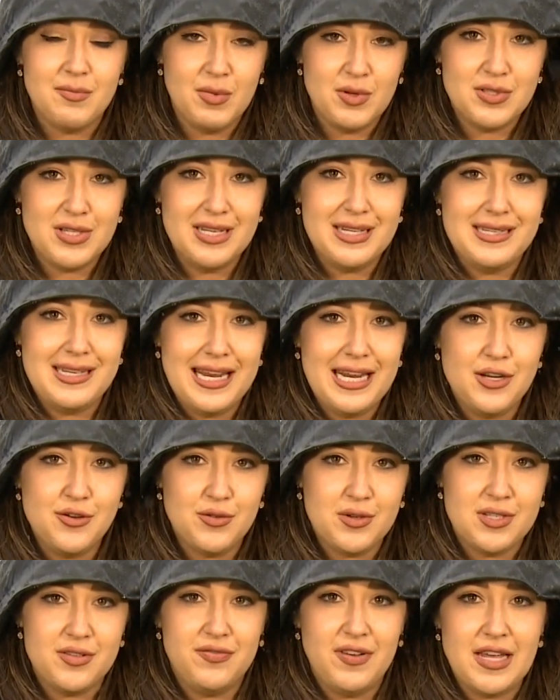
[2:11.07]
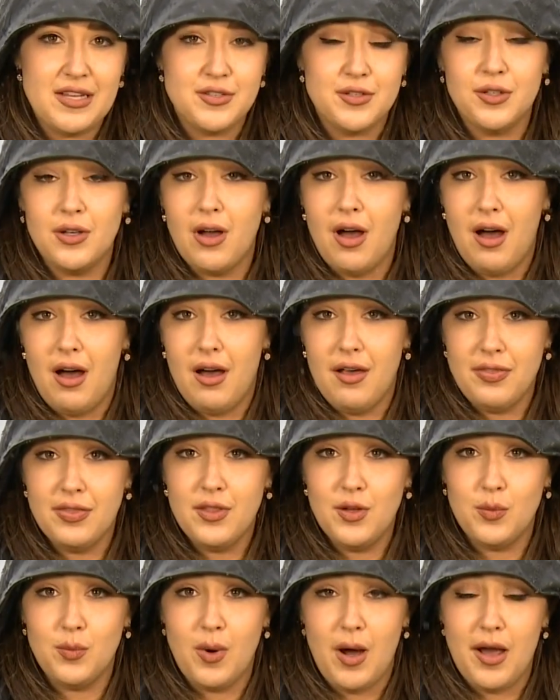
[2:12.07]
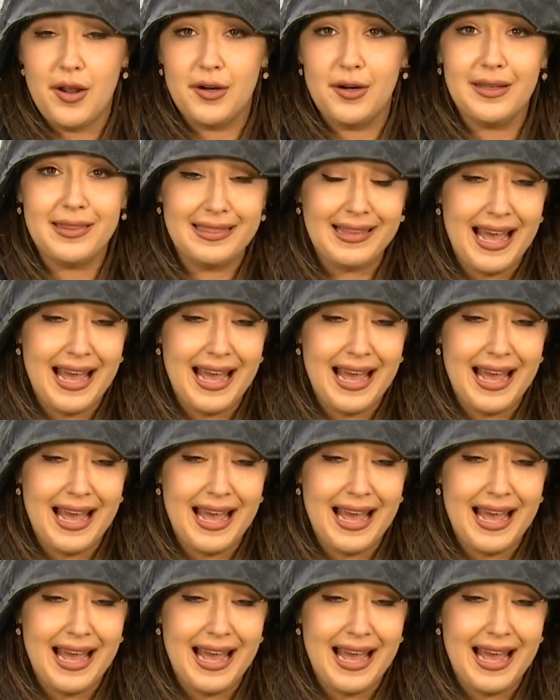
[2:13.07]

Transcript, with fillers: the most dangerous vessel on the water